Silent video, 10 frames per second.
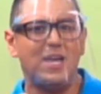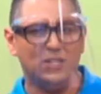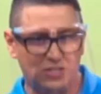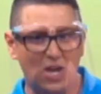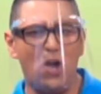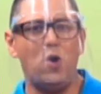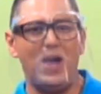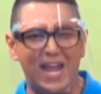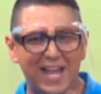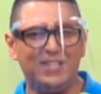so
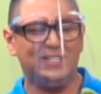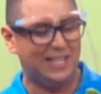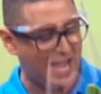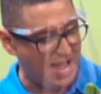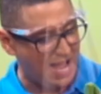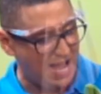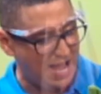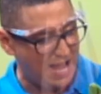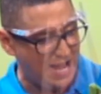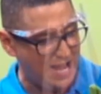it's
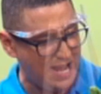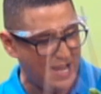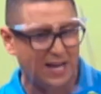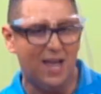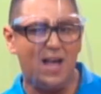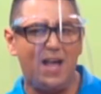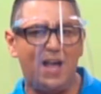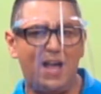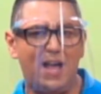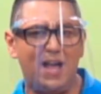like
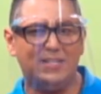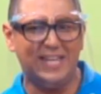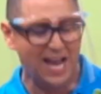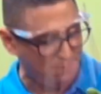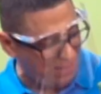uh, St.